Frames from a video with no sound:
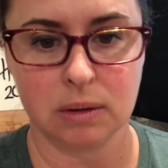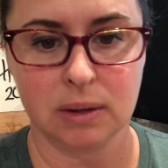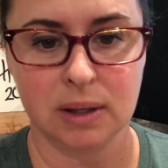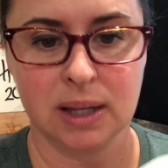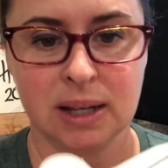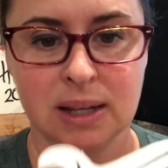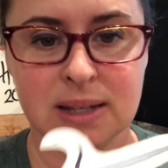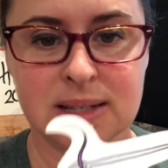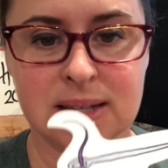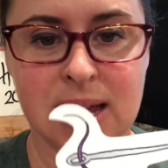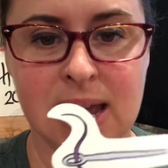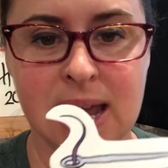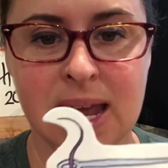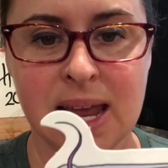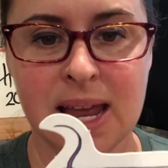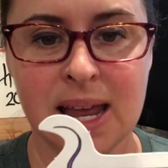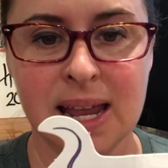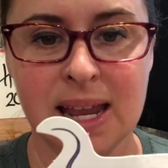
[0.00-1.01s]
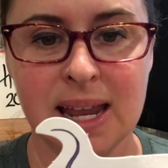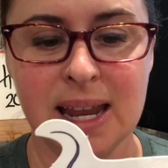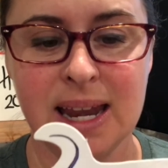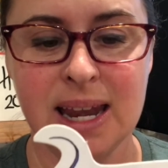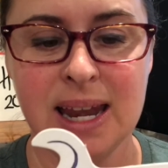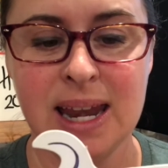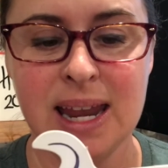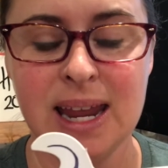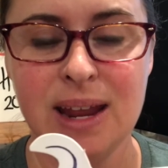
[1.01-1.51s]
It is a
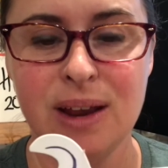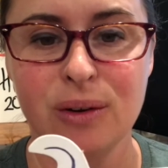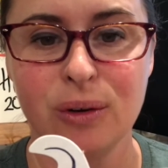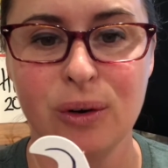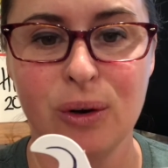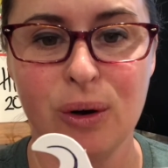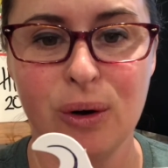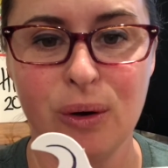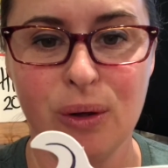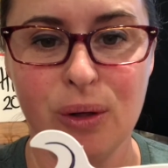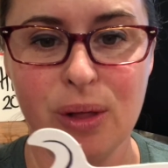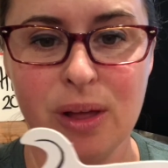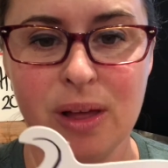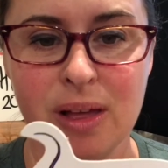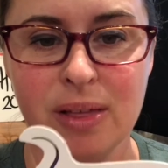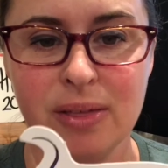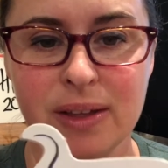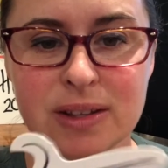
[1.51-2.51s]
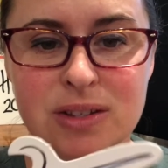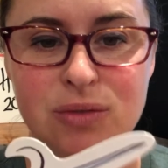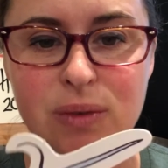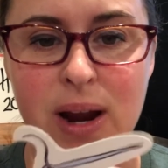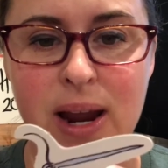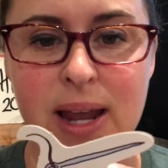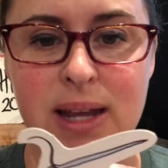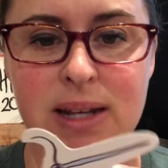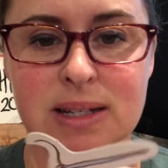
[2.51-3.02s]
needle. That's
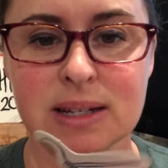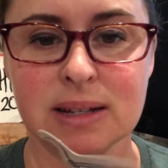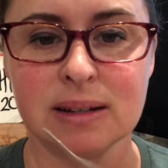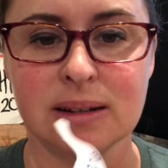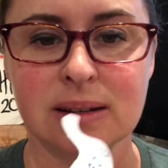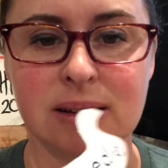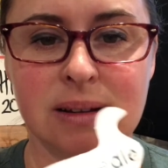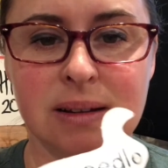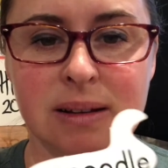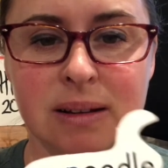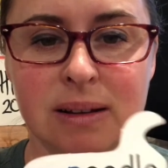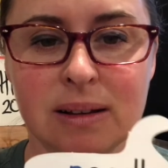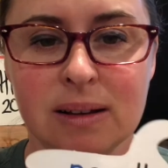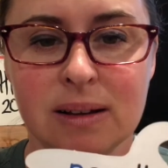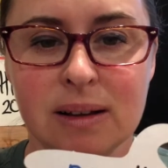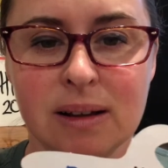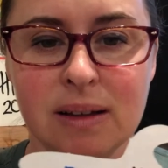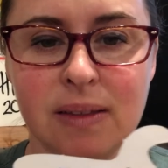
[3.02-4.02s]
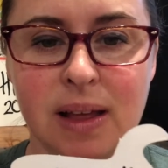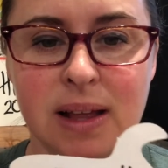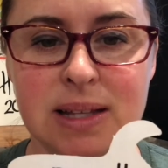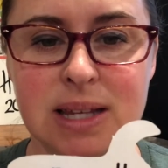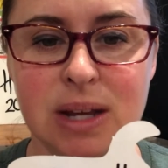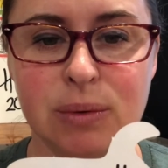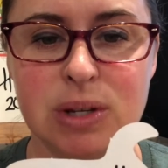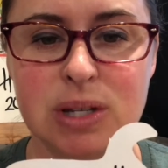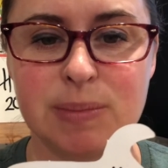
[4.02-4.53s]
right. And that's
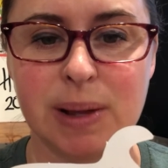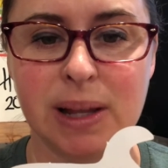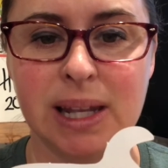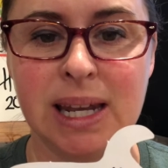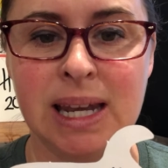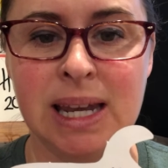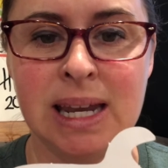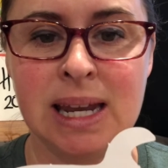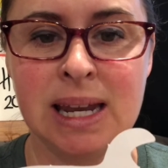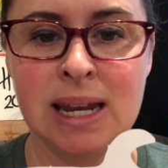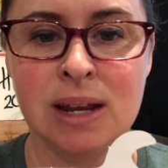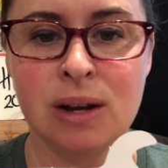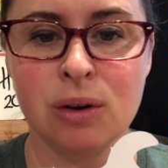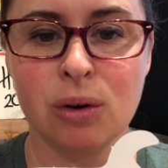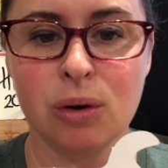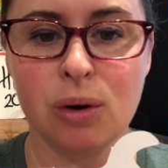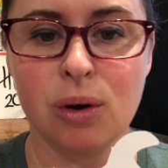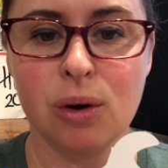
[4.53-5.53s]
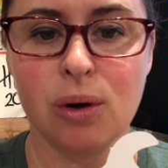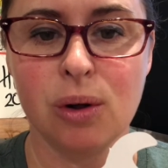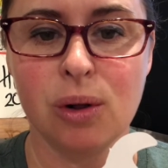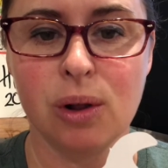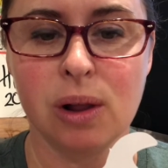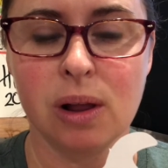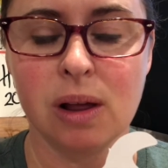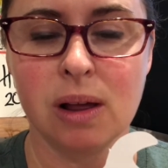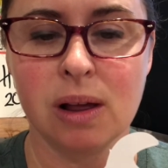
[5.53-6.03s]
how we spell
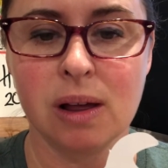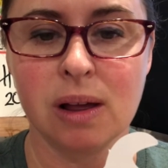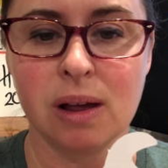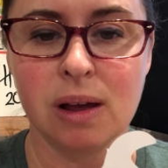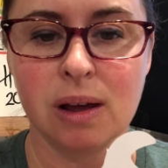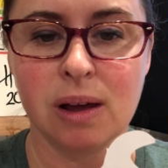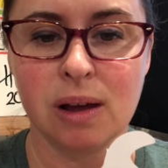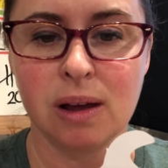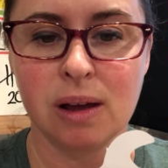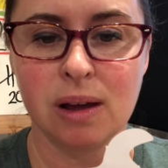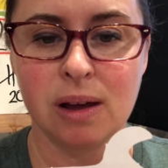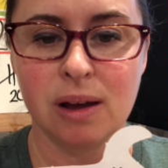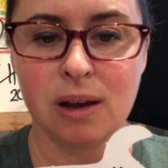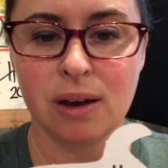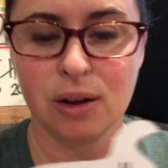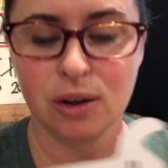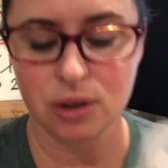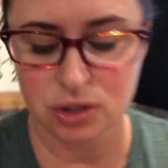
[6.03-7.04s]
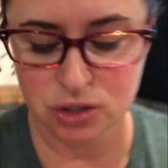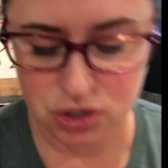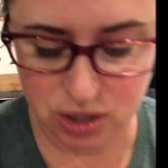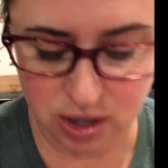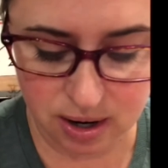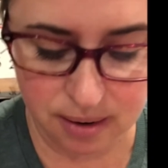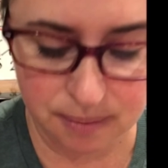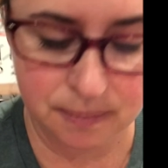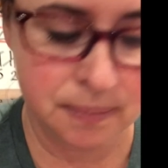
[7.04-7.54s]
needle. Good job.